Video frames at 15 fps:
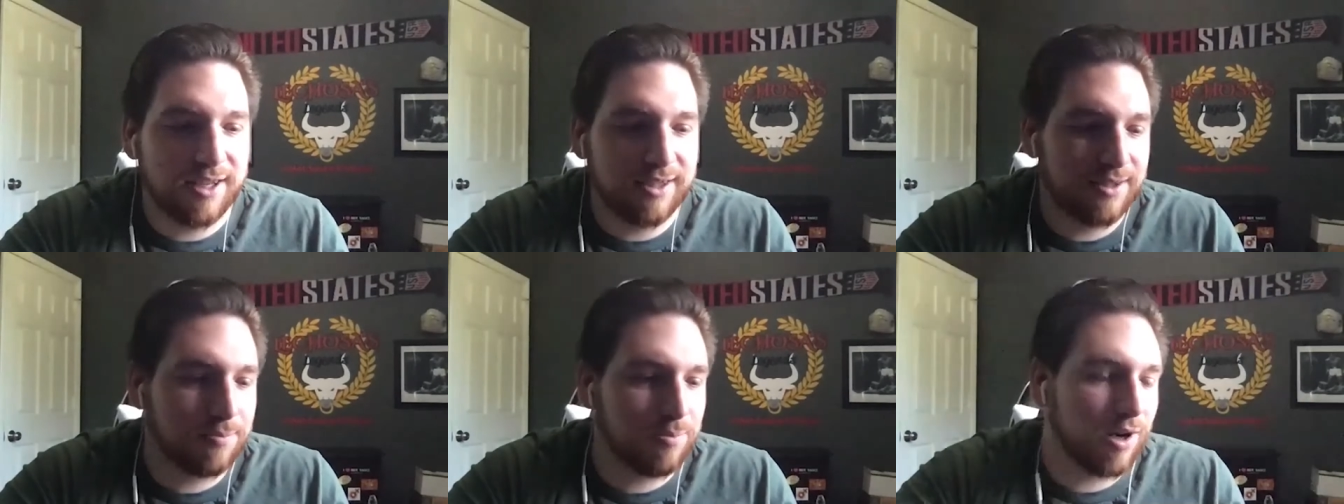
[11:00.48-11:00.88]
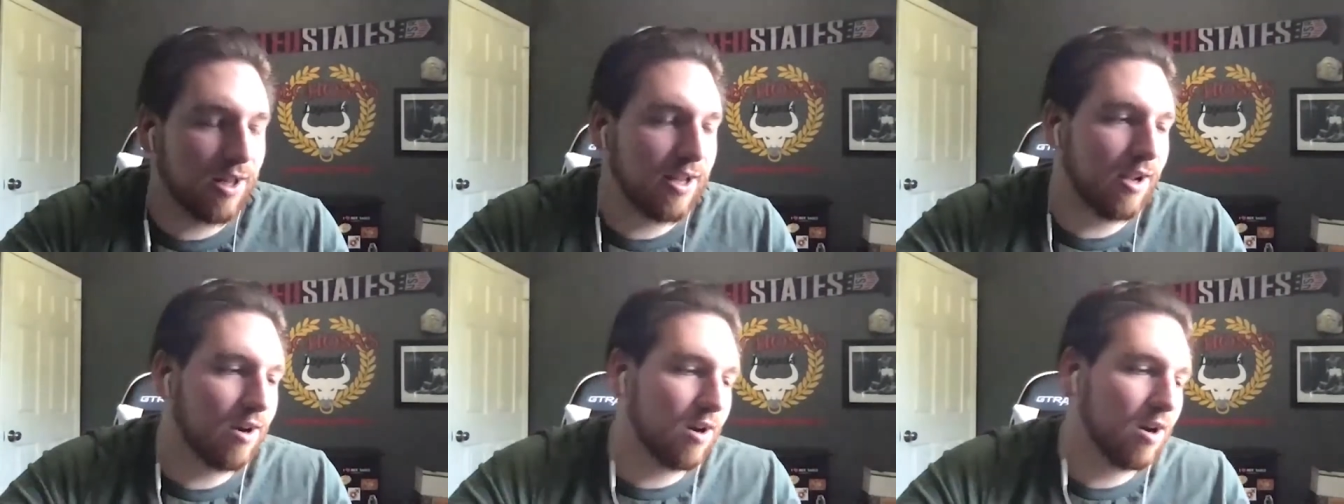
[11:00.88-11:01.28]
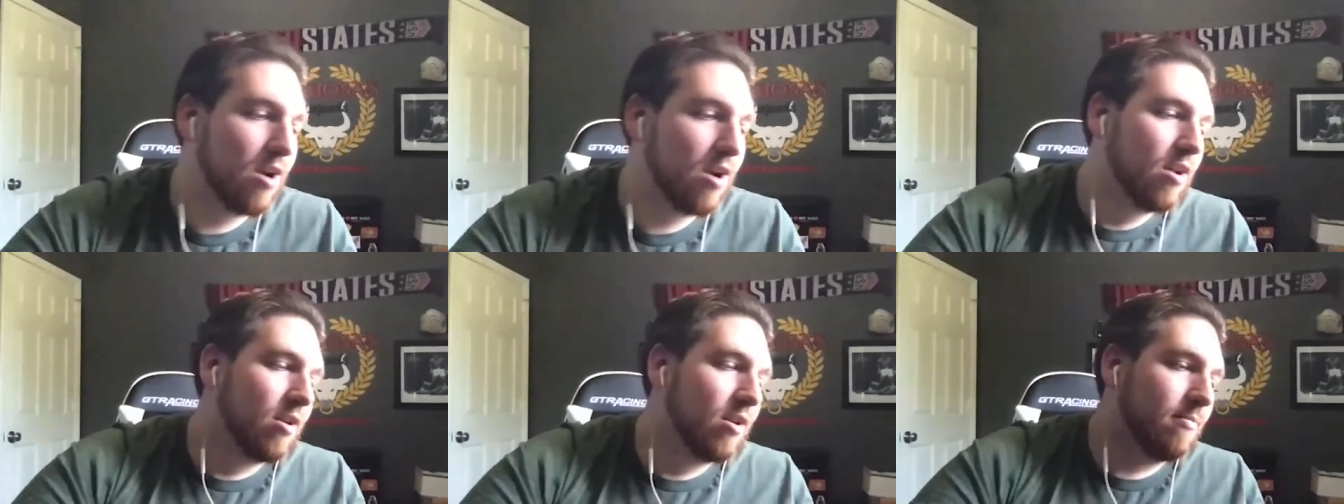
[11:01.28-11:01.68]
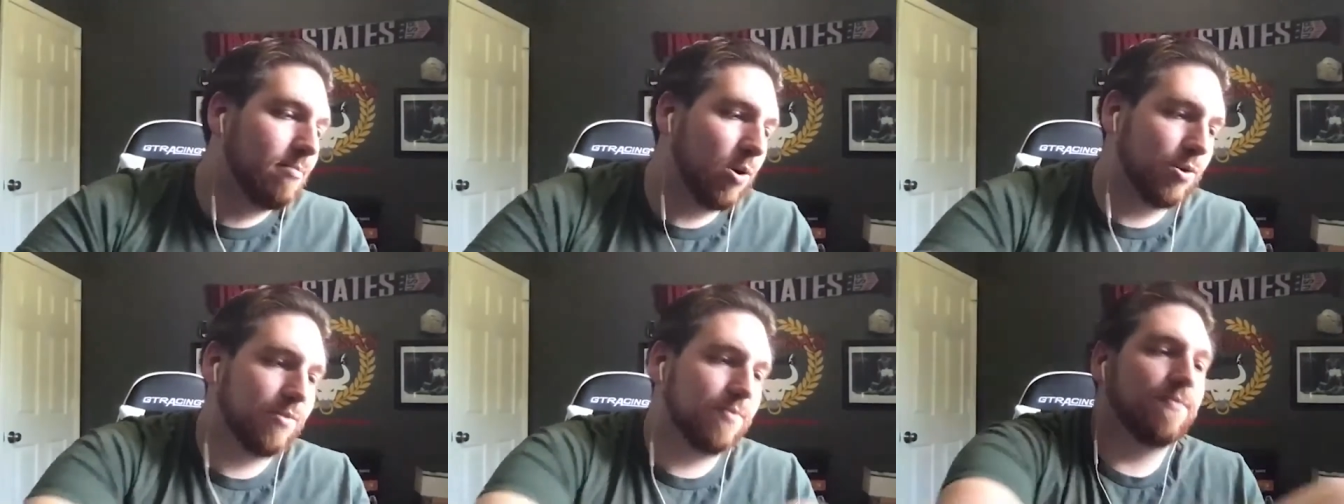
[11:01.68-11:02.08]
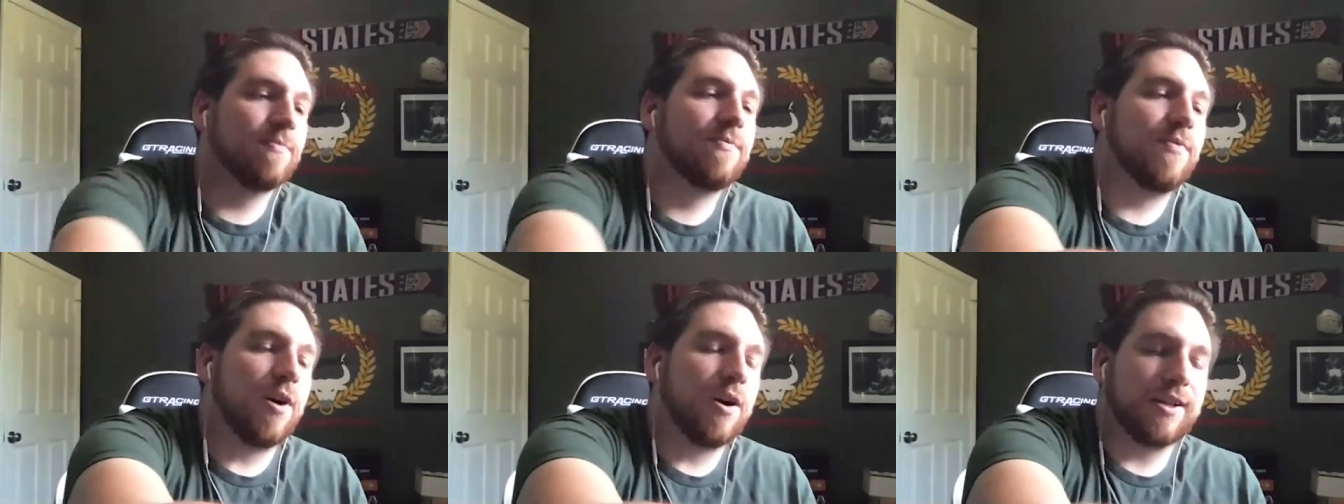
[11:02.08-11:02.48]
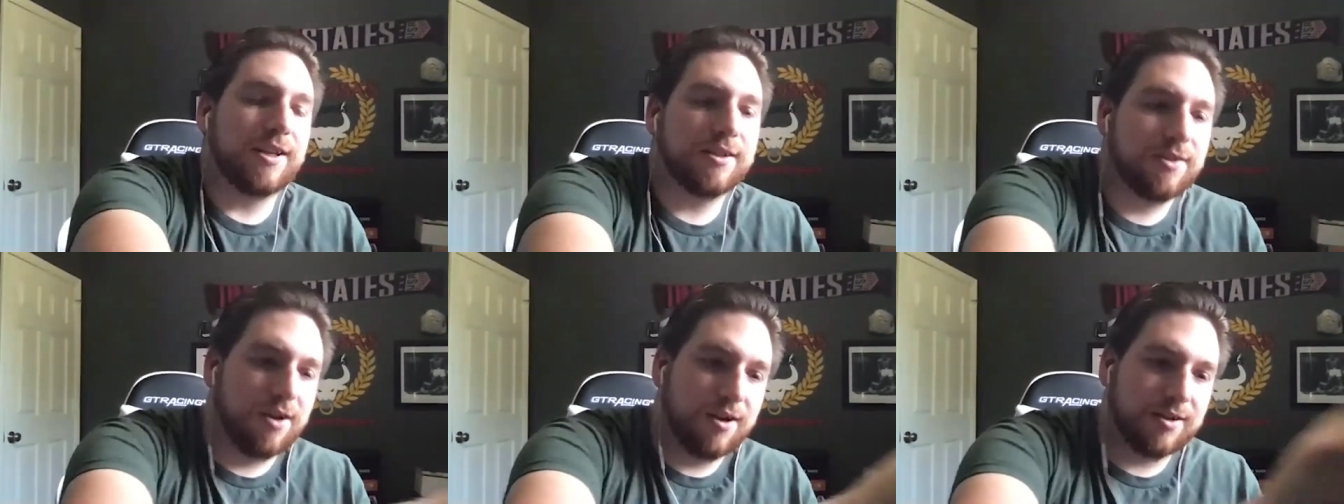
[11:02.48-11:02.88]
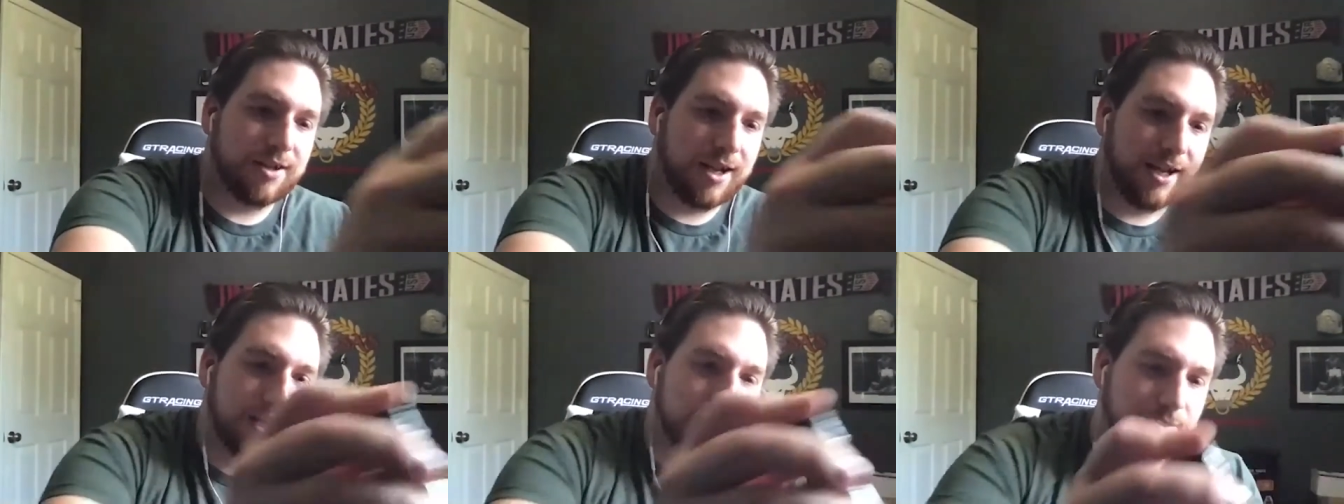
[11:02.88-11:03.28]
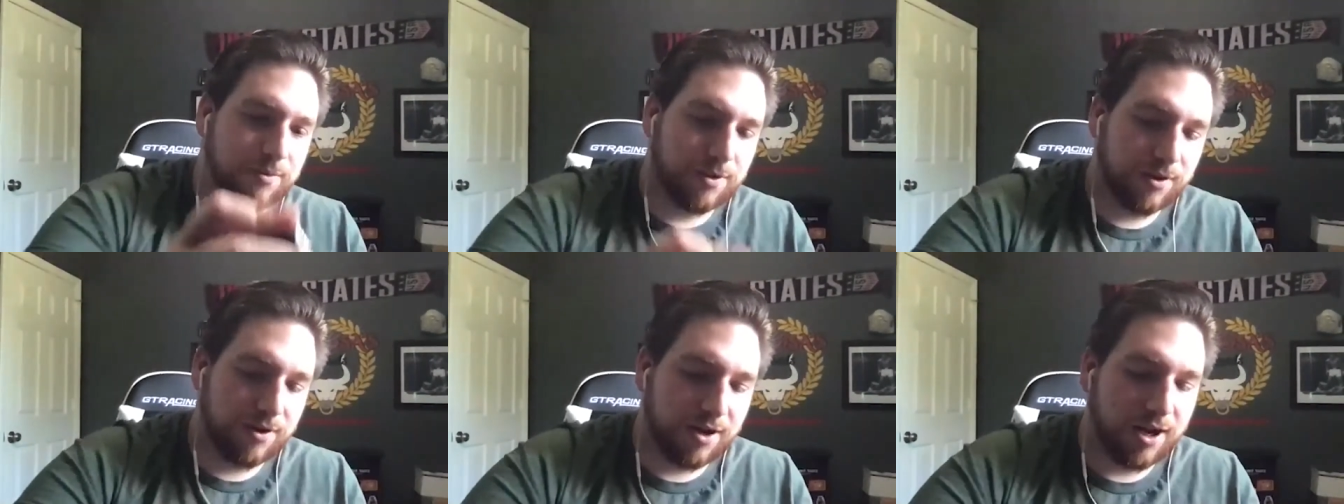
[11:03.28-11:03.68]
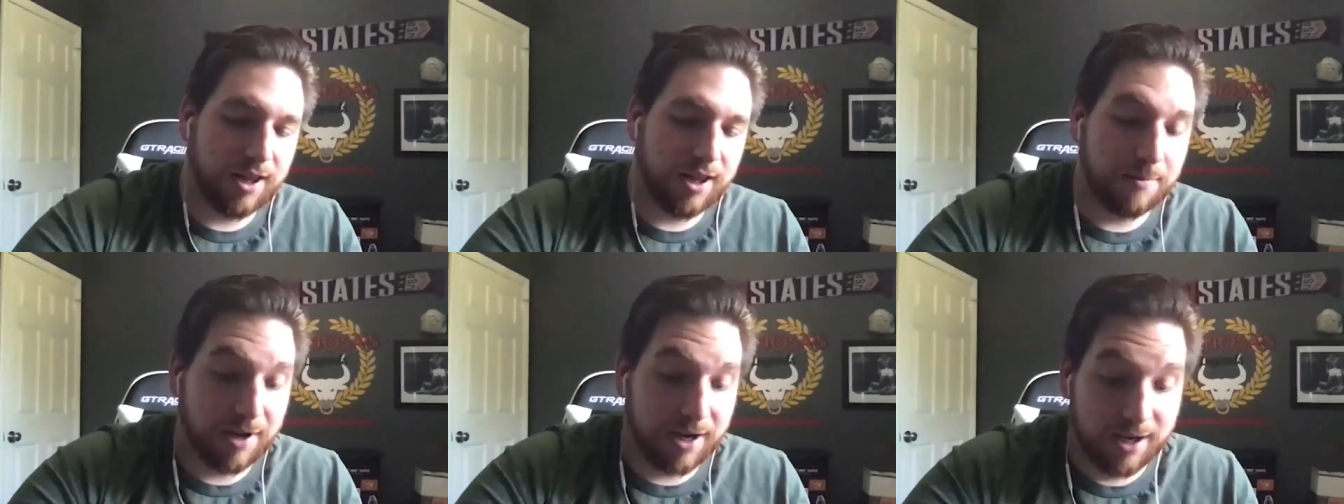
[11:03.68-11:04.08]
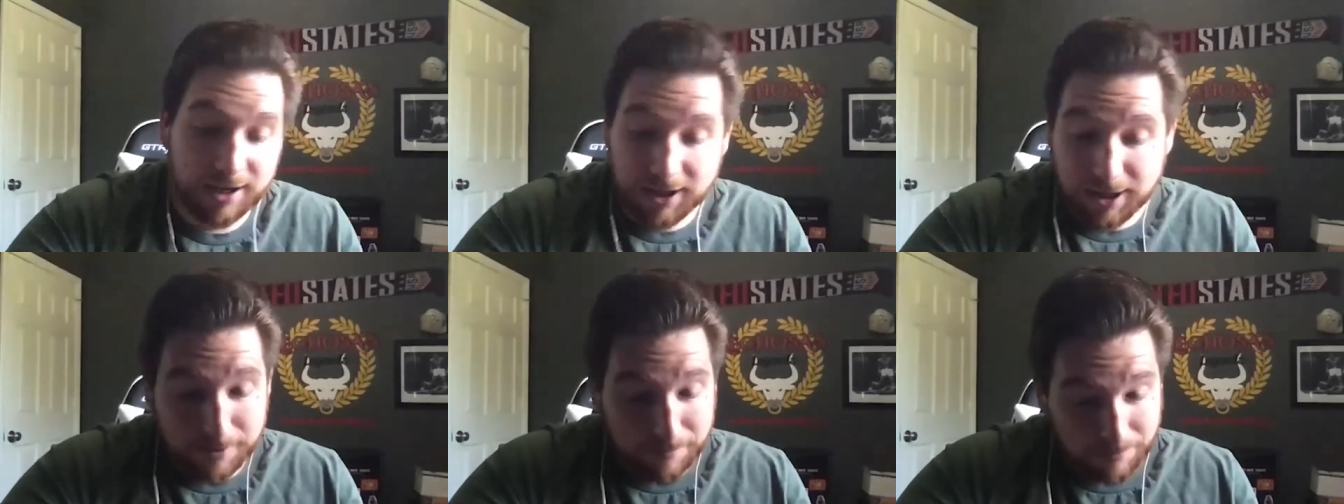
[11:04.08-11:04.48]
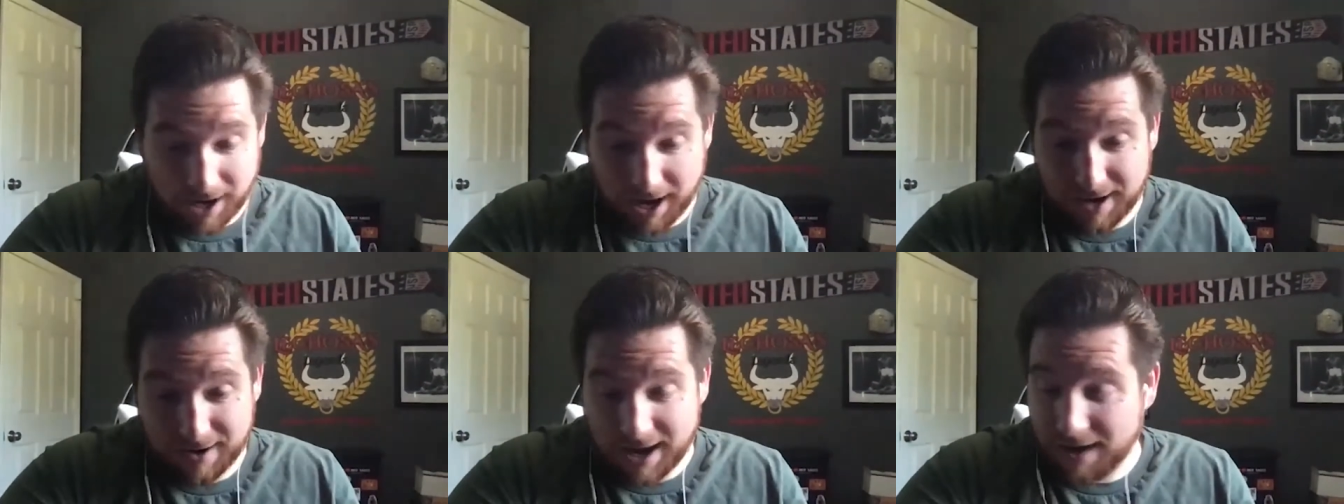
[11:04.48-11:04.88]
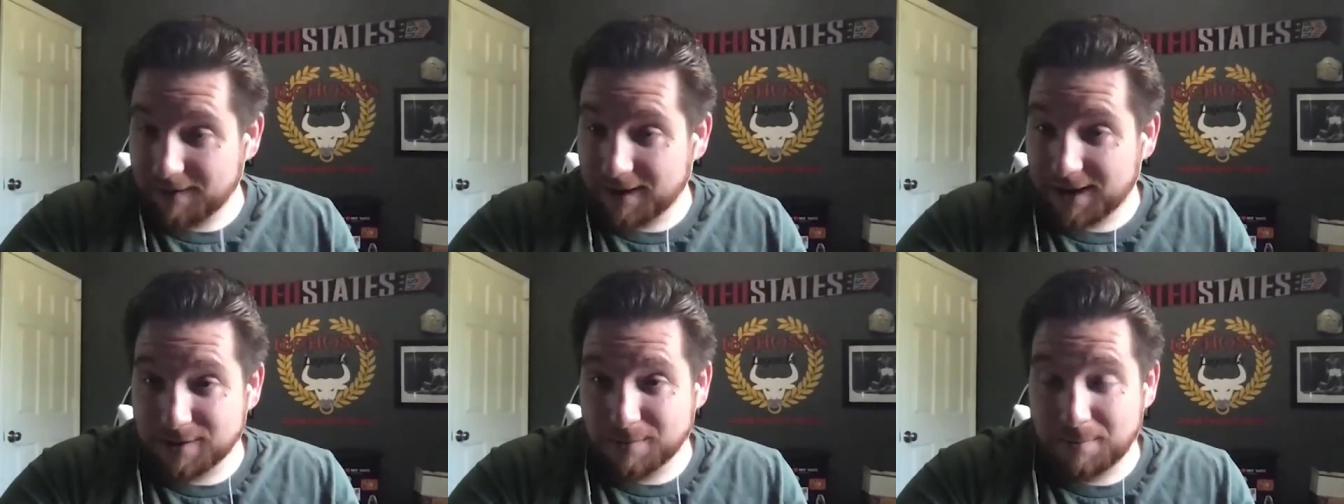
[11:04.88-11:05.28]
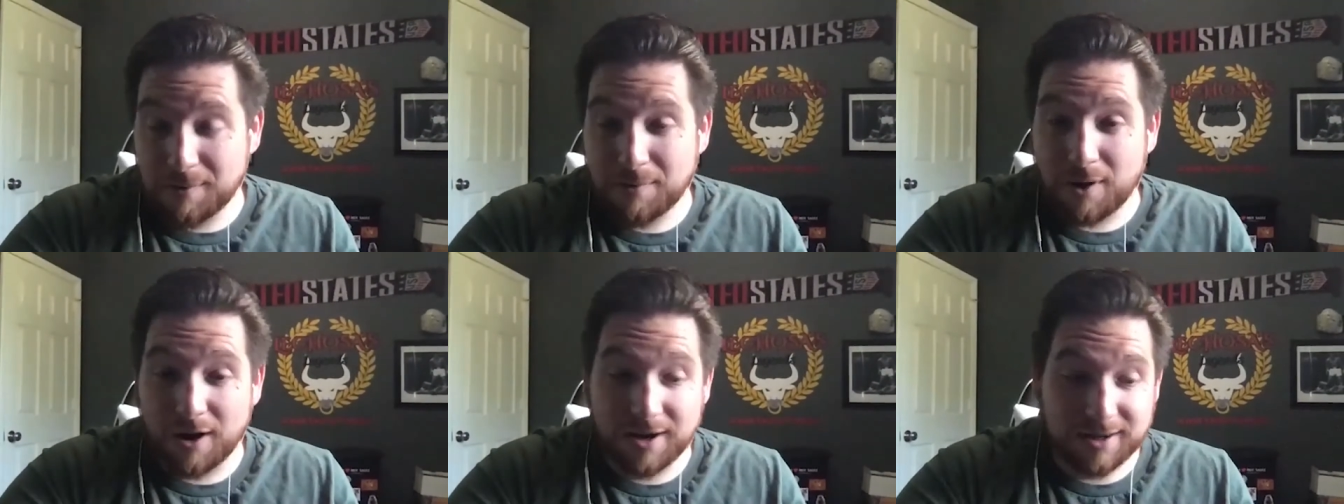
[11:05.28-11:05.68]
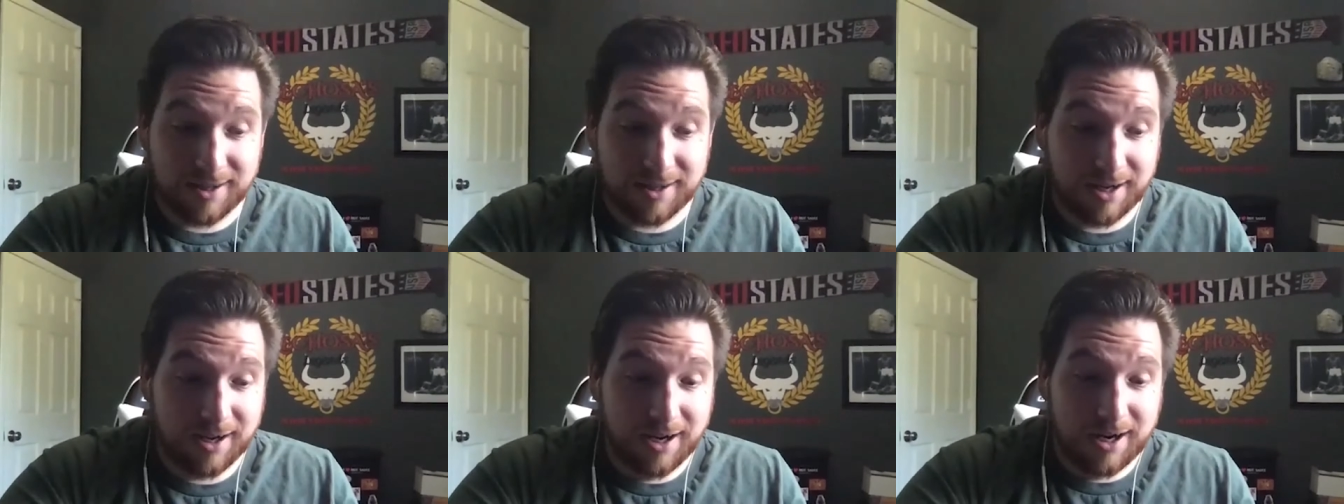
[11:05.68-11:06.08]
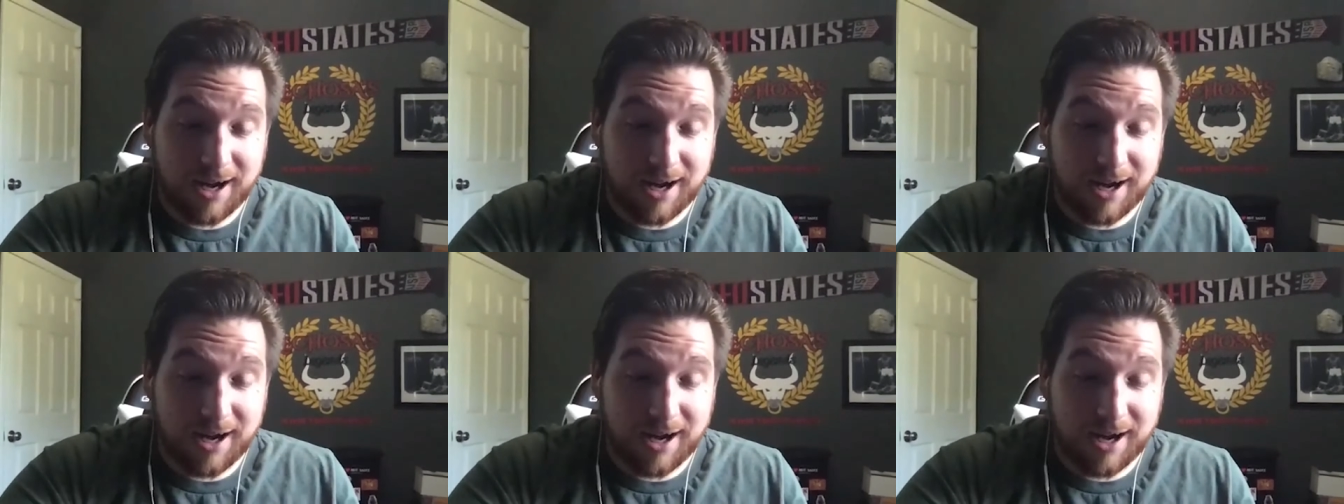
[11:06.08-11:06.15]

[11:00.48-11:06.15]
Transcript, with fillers: It's probably our most funky sauce, I guess you could call it. But I, I've had some people honestly.